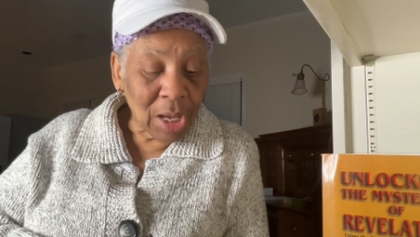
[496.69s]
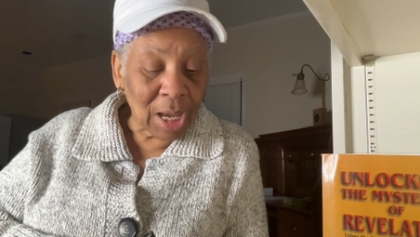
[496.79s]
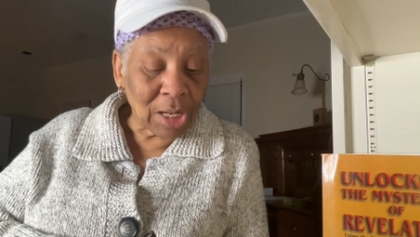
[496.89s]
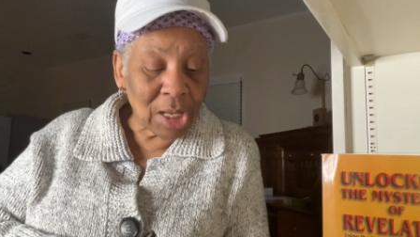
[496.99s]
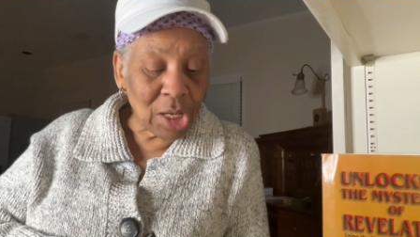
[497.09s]

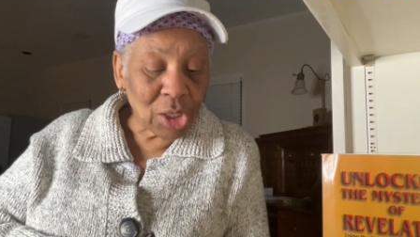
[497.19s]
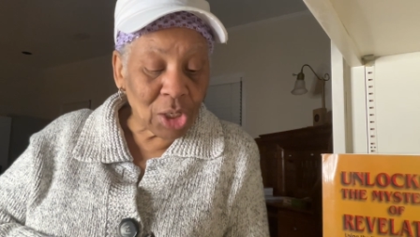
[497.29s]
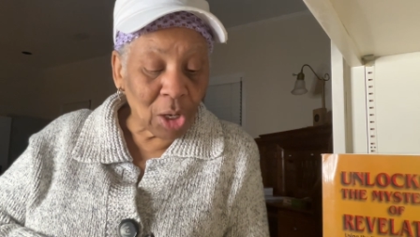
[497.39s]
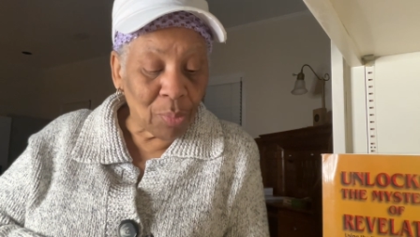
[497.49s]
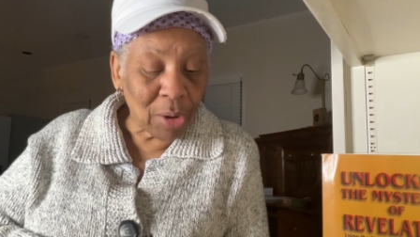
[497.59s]
and he
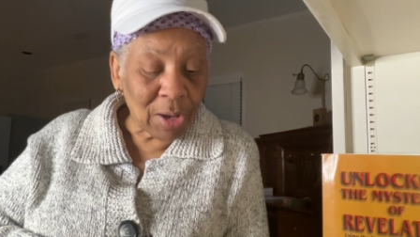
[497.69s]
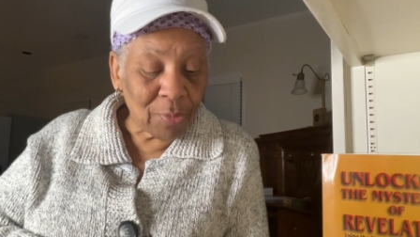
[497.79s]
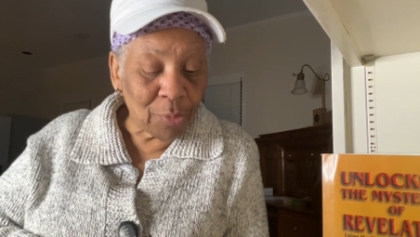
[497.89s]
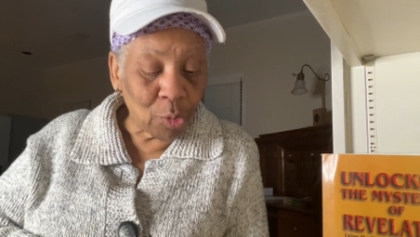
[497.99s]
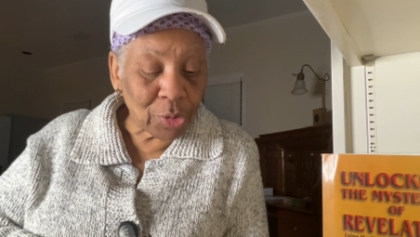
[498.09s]
shall bring
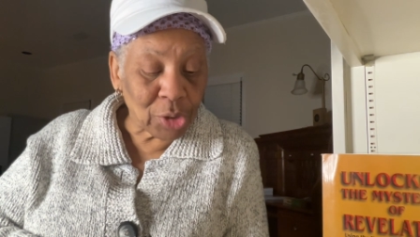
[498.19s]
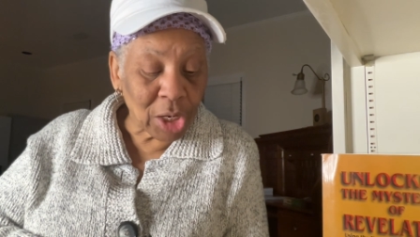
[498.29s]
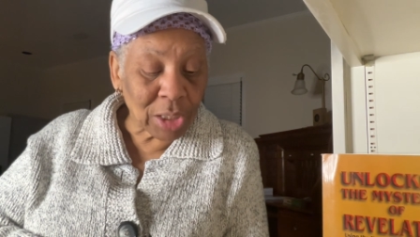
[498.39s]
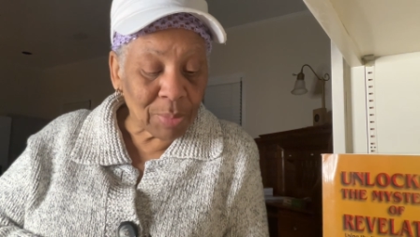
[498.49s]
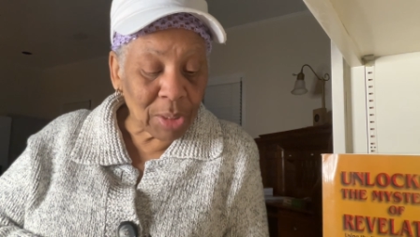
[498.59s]
forth
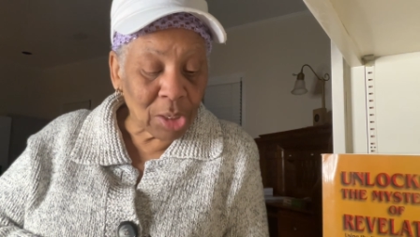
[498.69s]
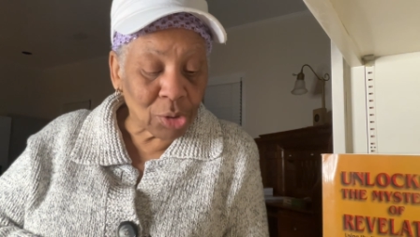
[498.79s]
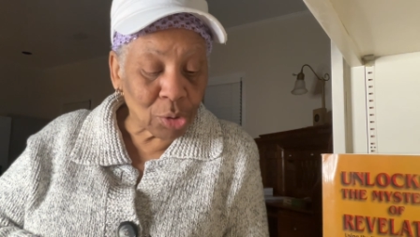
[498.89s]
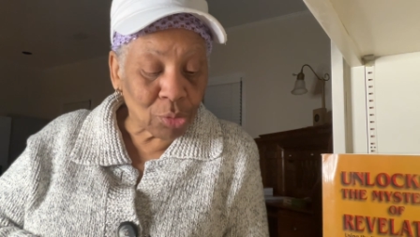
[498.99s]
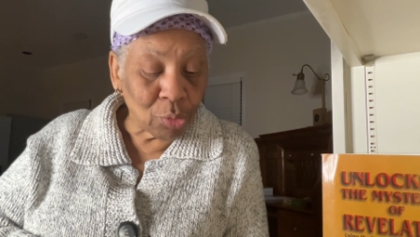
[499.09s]
judgment
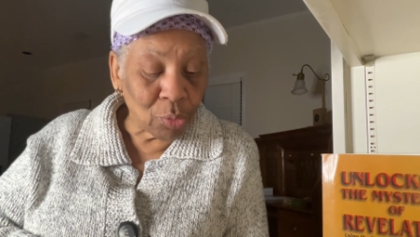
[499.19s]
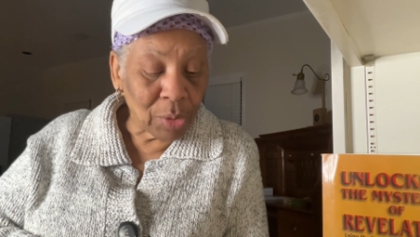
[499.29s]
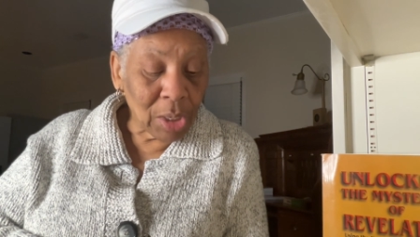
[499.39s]
unto truth.